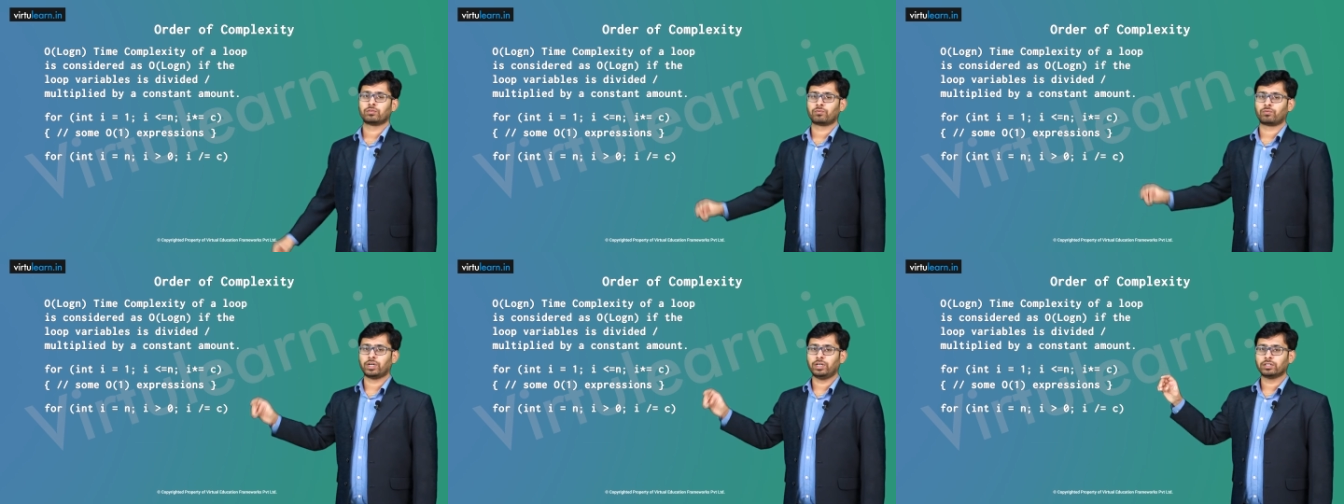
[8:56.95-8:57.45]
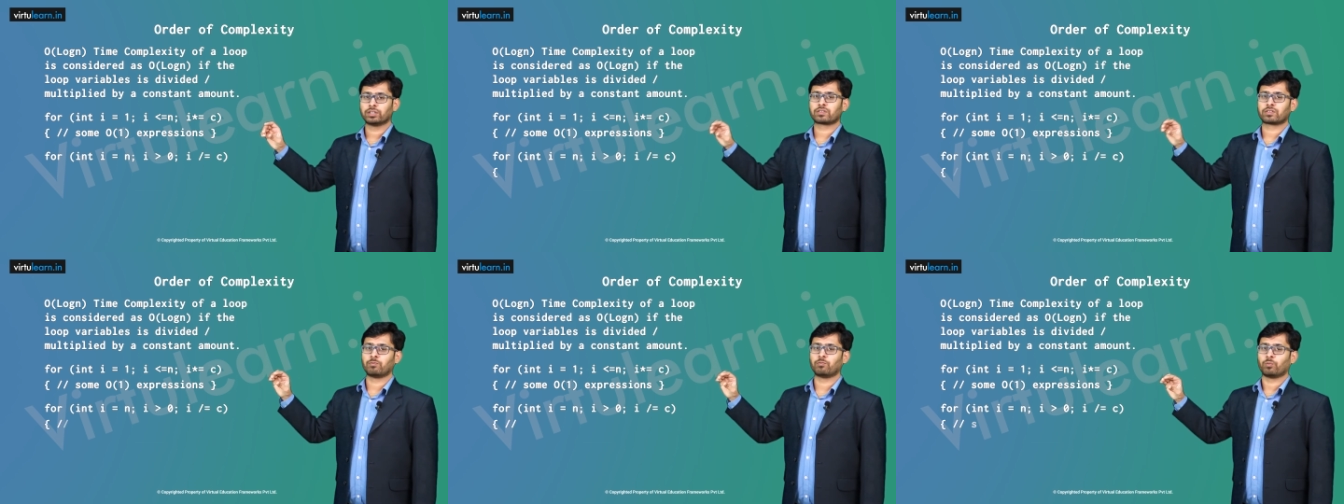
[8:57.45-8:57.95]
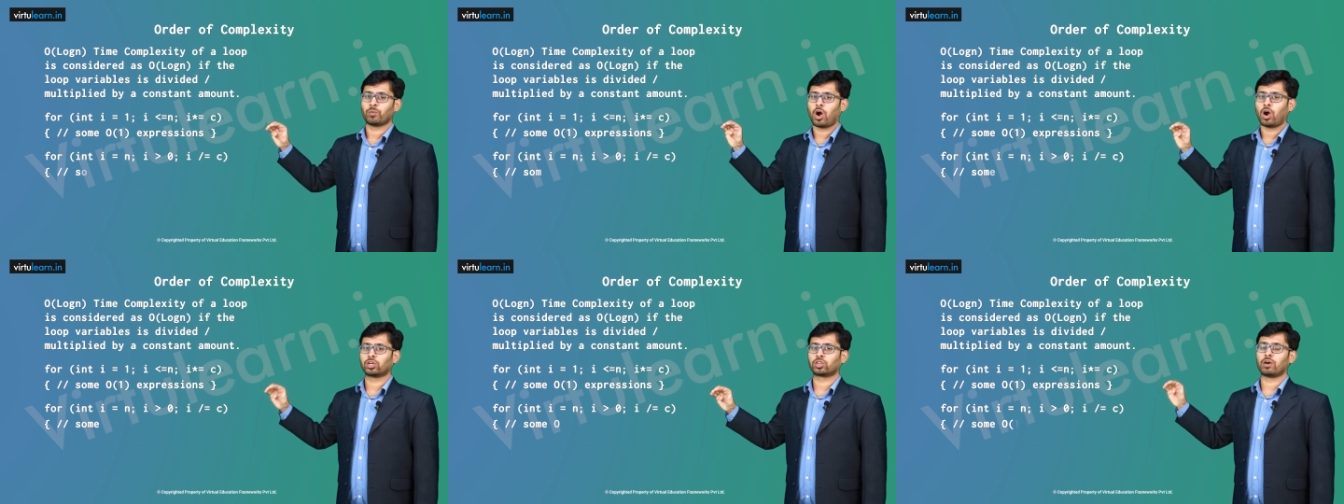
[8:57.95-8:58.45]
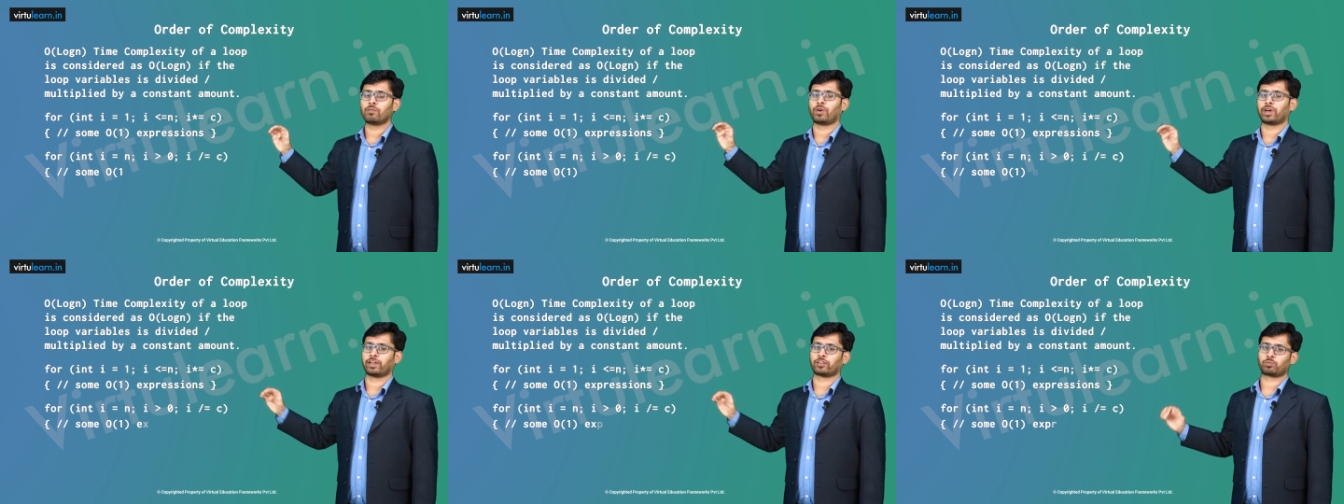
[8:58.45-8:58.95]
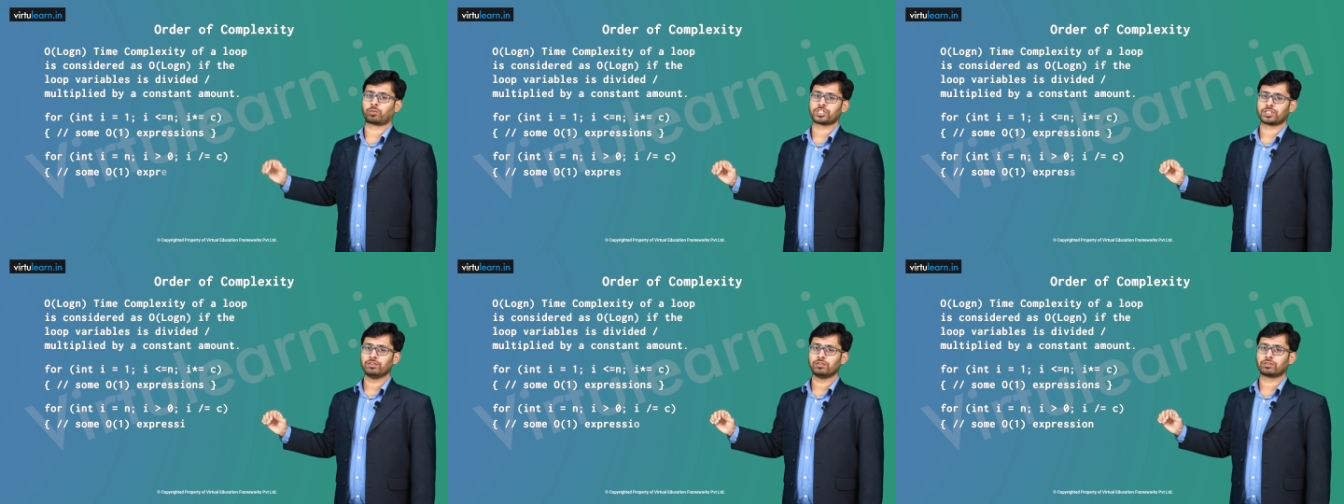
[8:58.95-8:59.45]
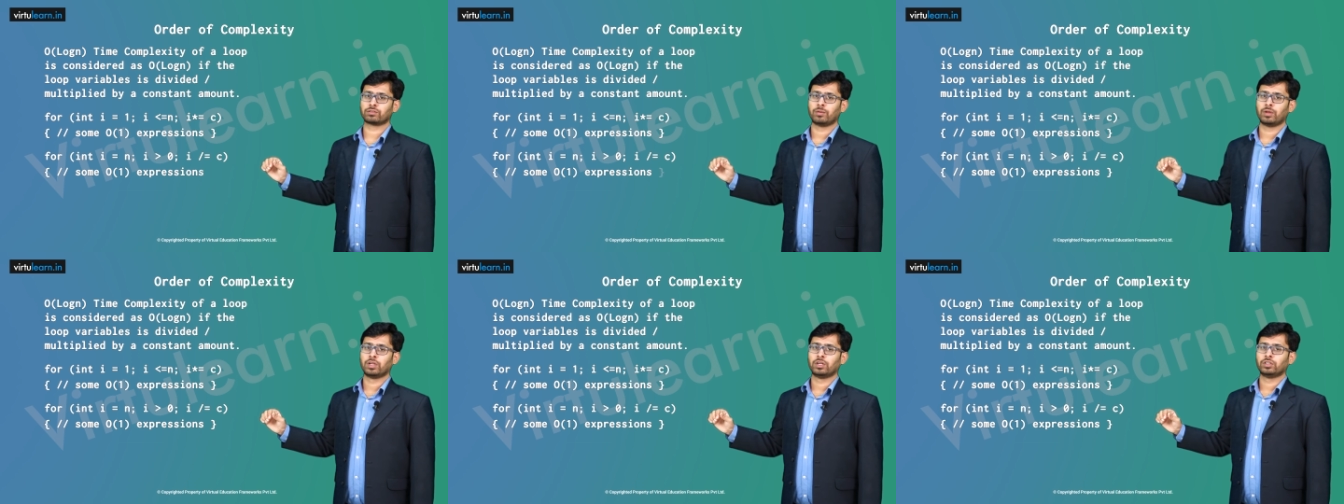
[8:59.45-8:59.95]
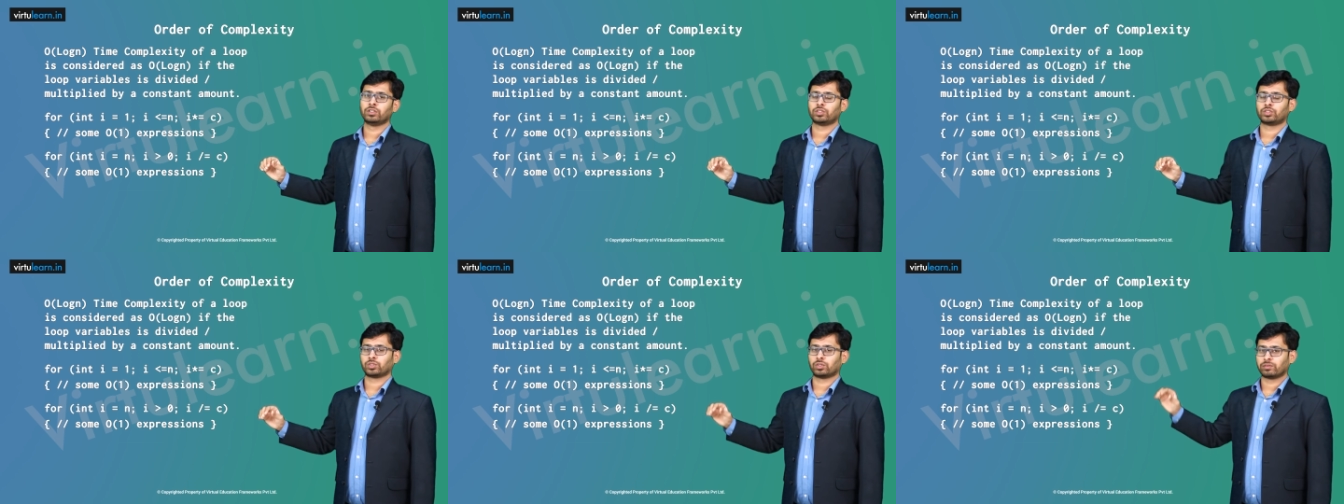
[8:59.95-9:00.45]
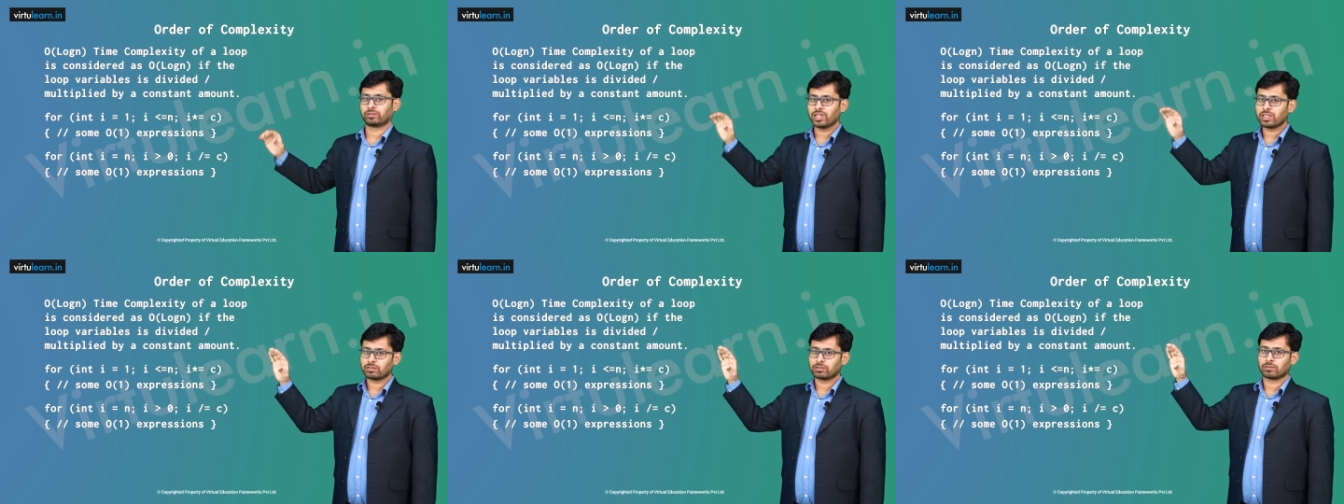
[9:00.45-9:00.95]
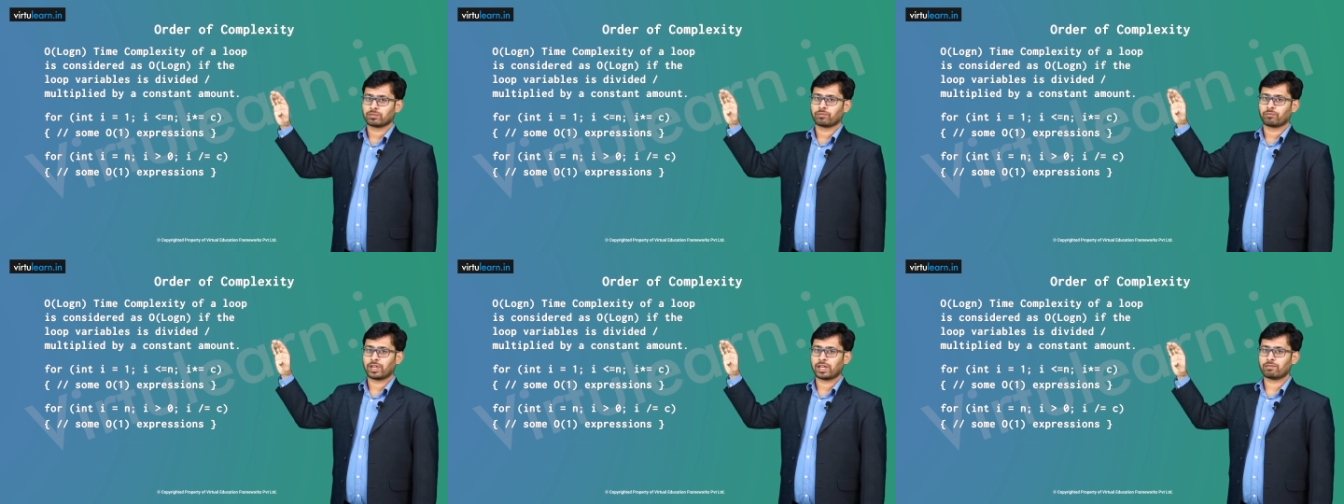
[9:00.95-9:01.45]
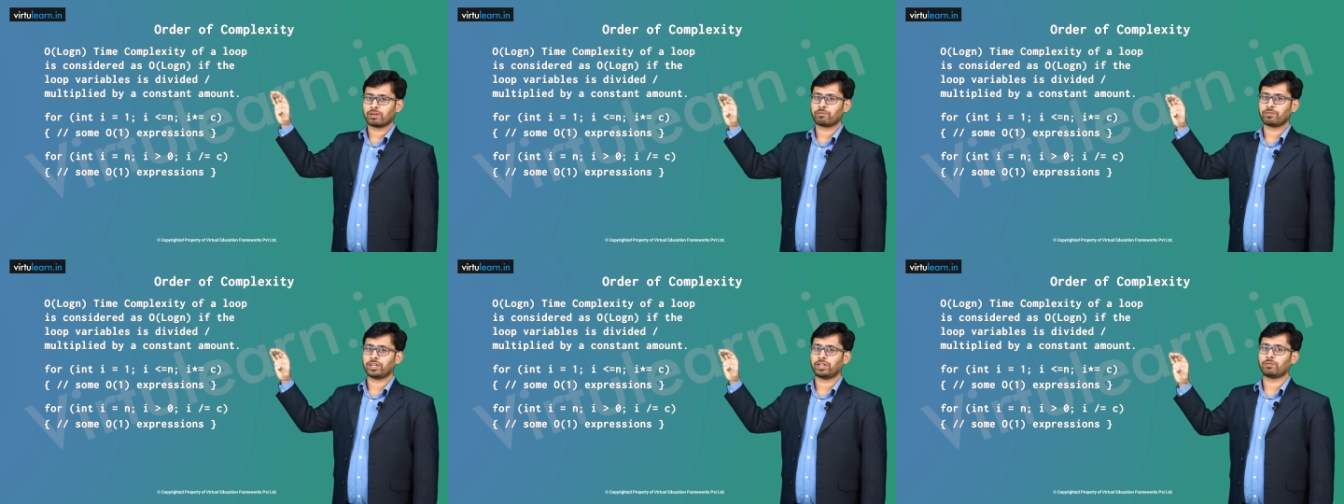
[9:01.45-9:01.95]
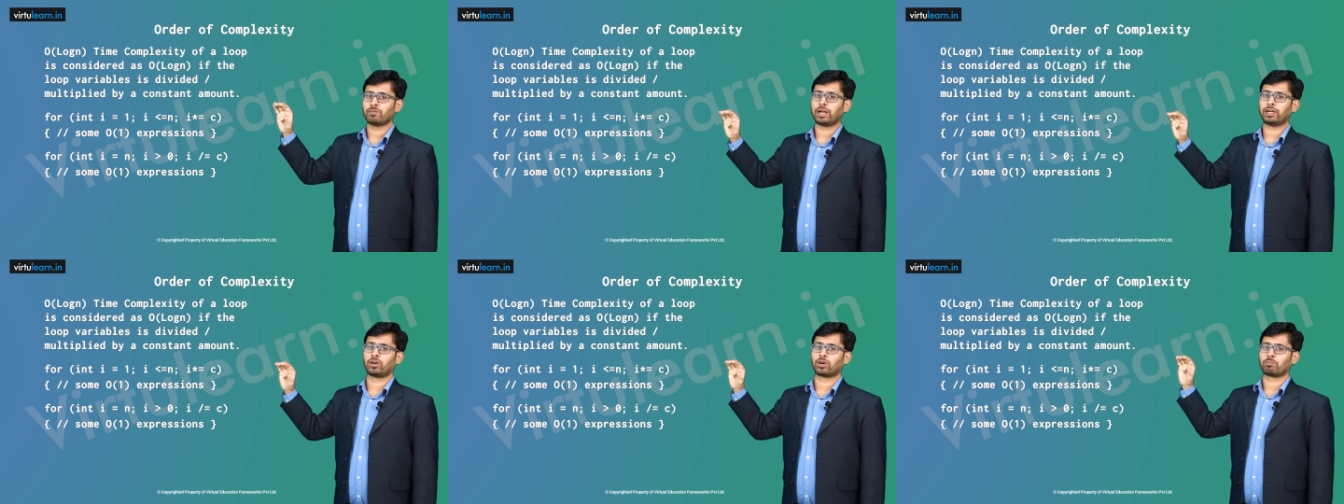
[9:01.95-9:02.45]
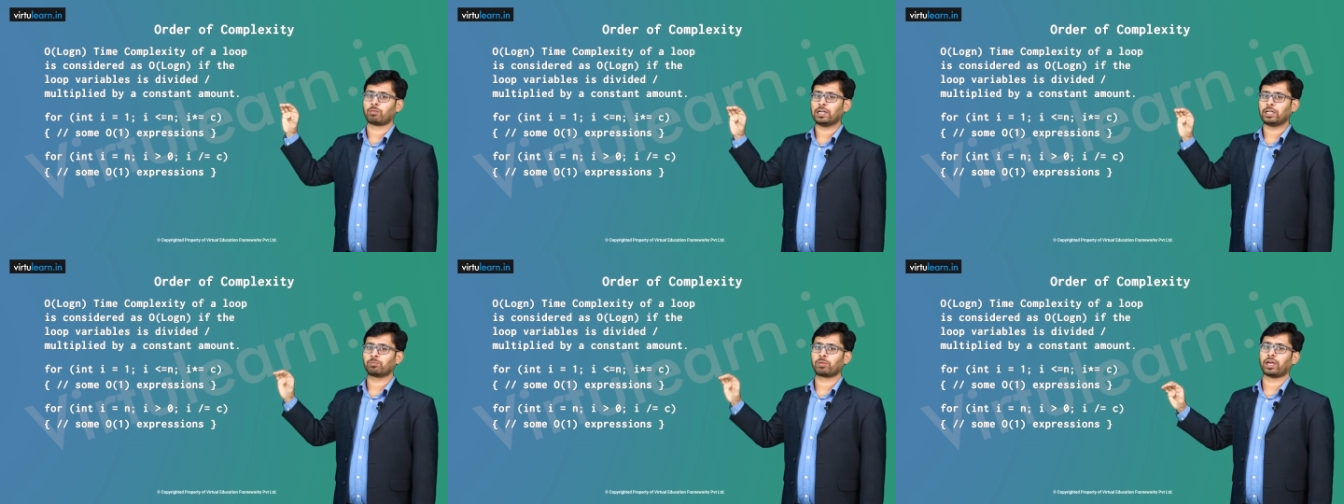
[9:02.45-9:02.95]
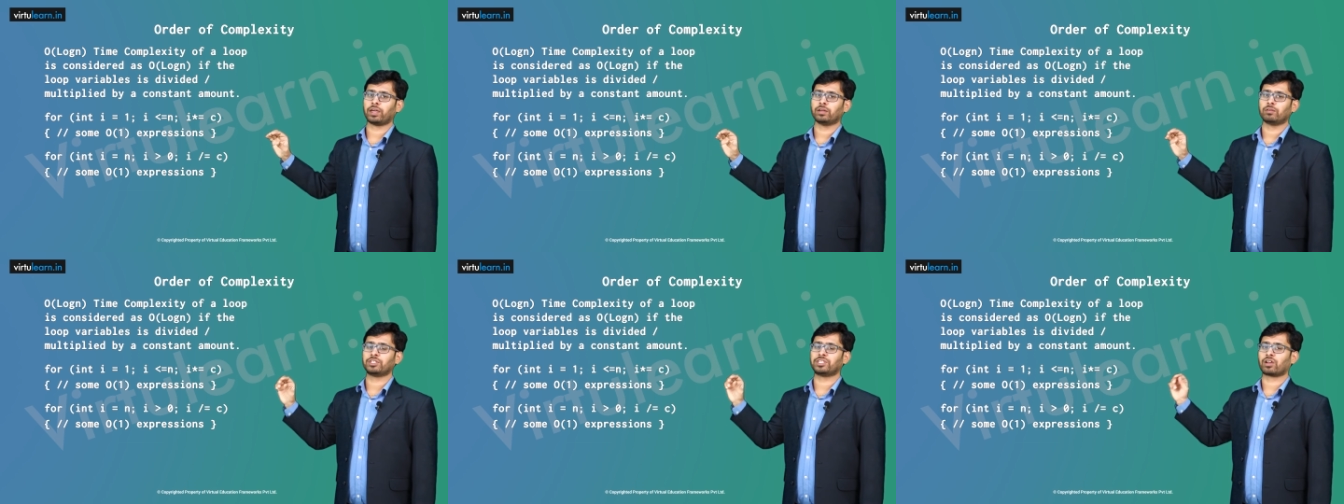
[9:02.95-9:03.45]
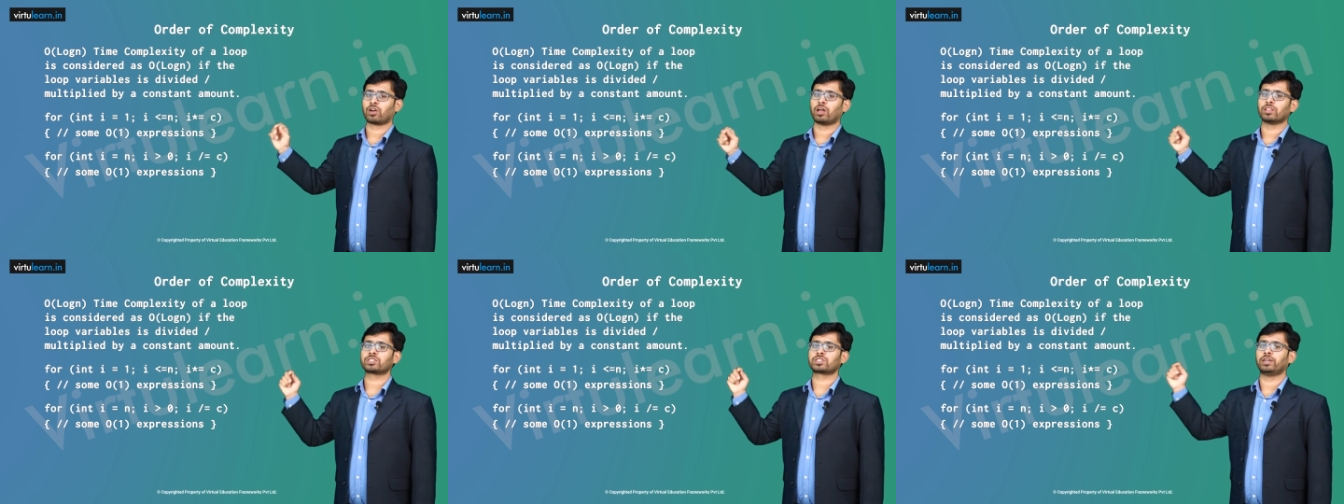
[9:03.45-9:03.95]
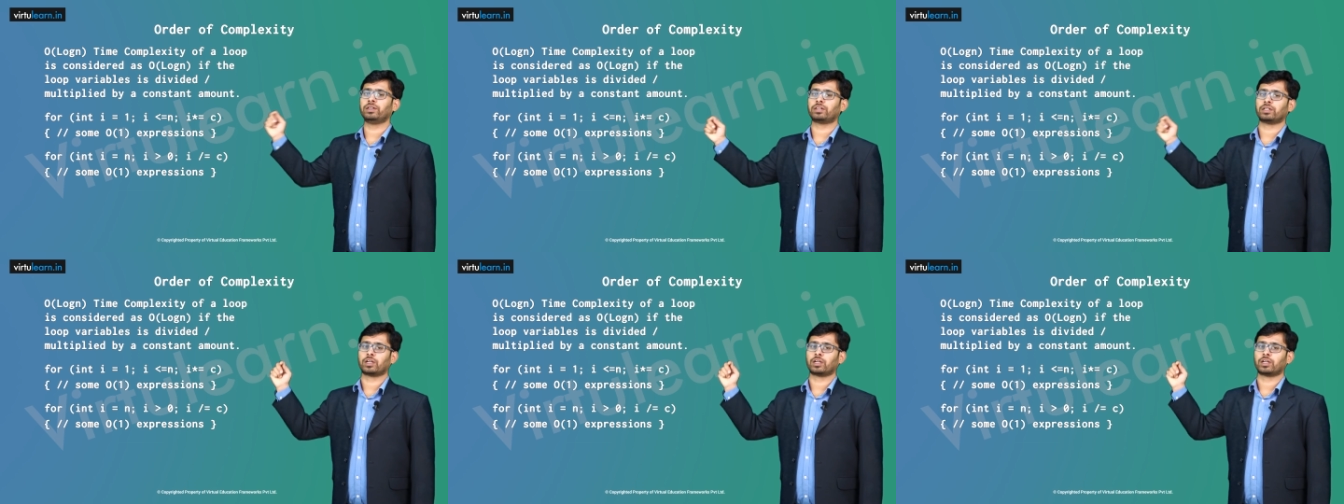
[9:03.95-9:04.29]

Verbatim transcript: For some order of one expressions, so this whenever we divide or multiply with a constant